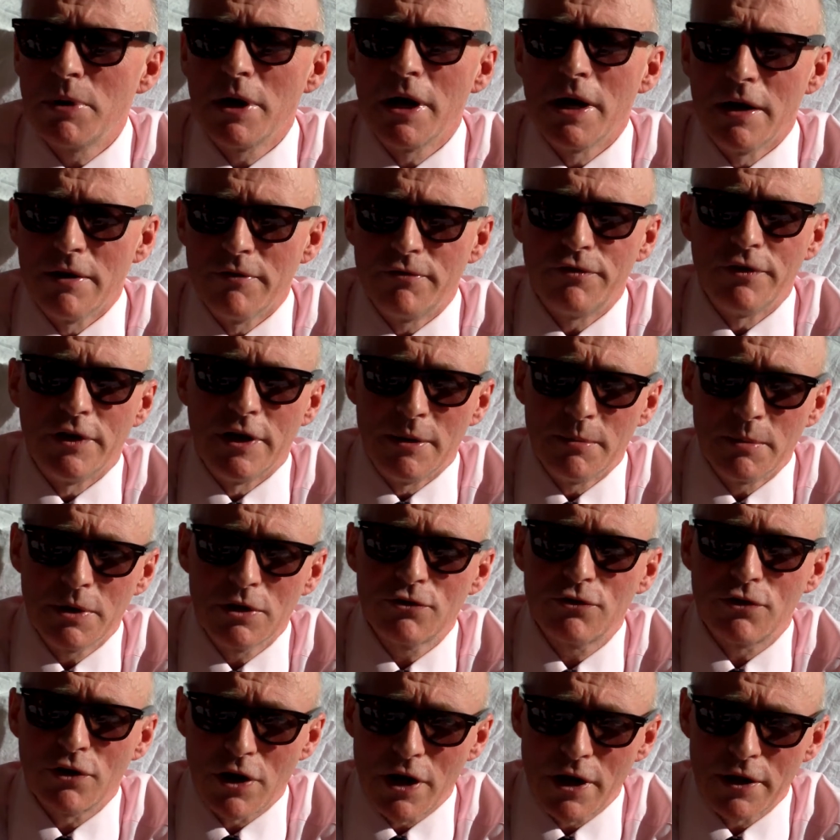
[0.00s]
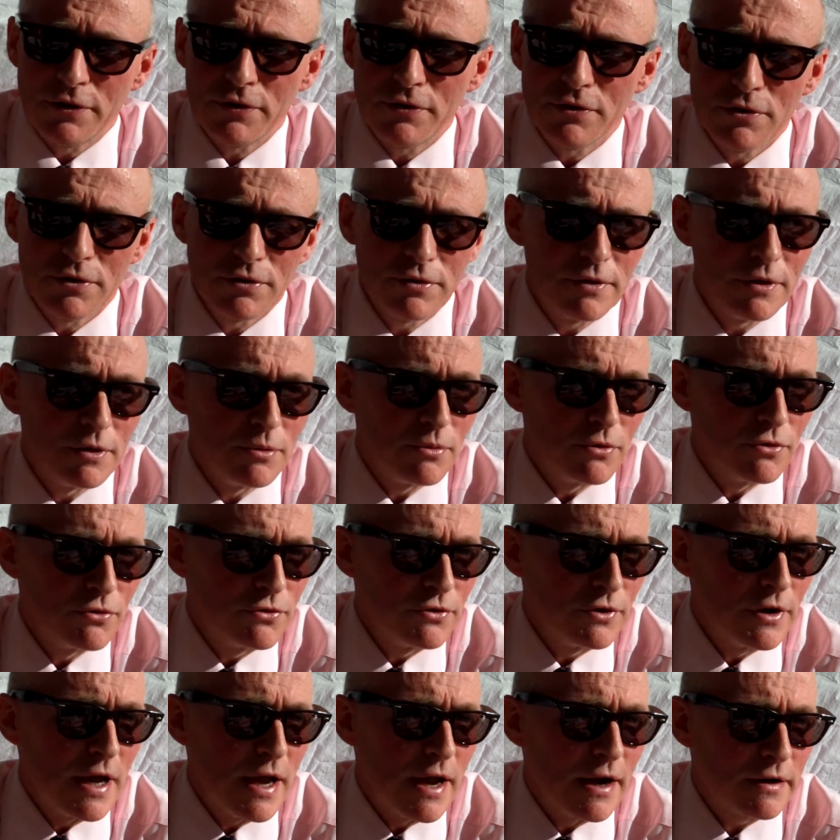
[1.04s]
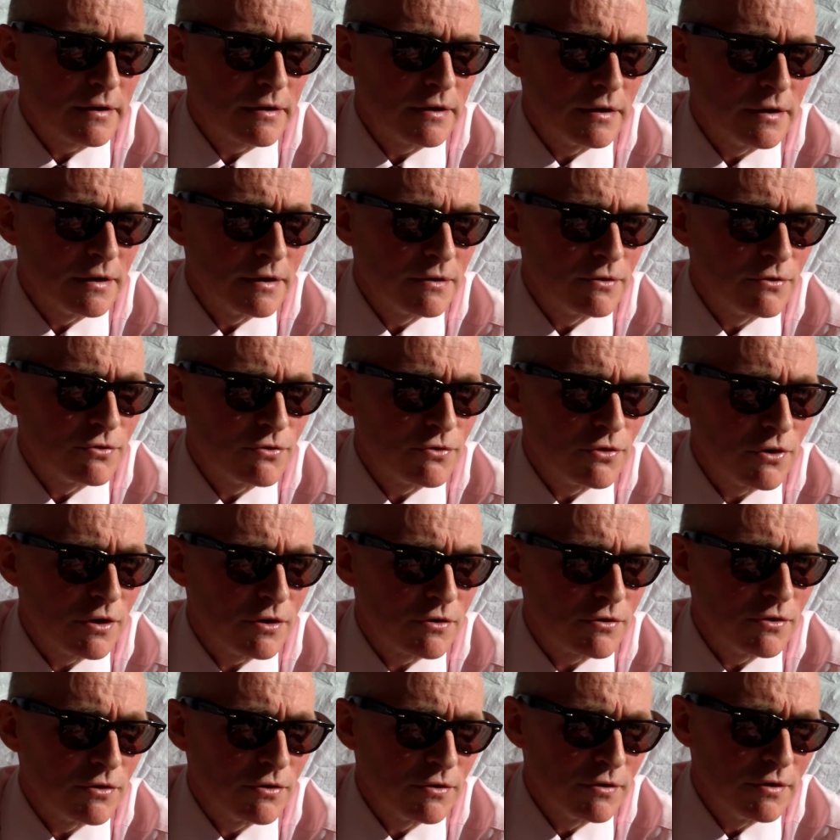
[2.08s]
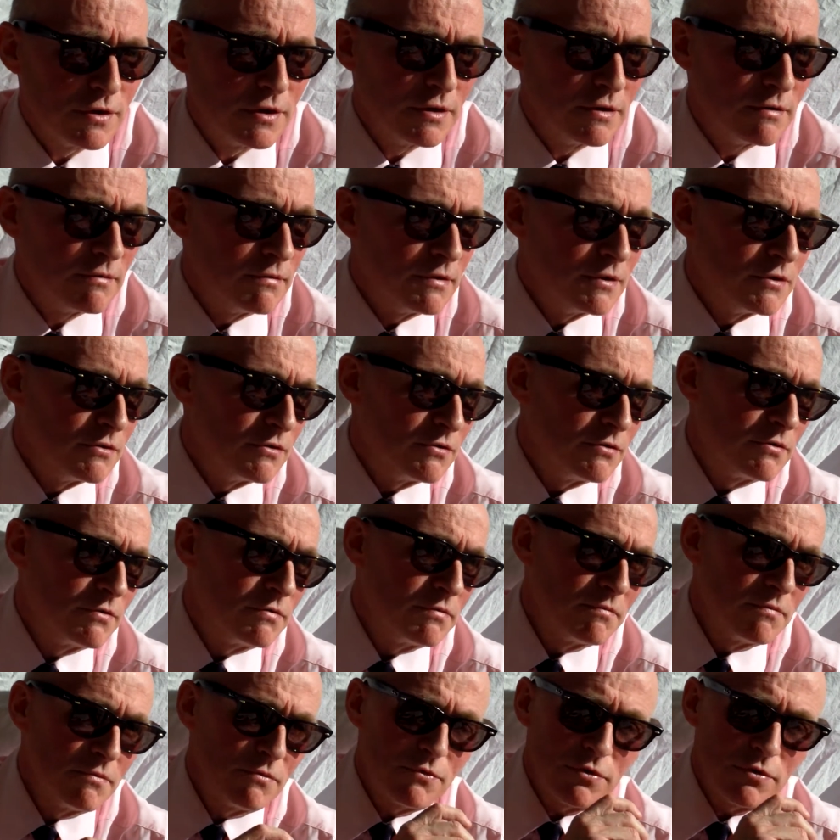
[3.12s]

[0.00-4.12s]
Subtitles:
by a famous author that was an acting instructor that is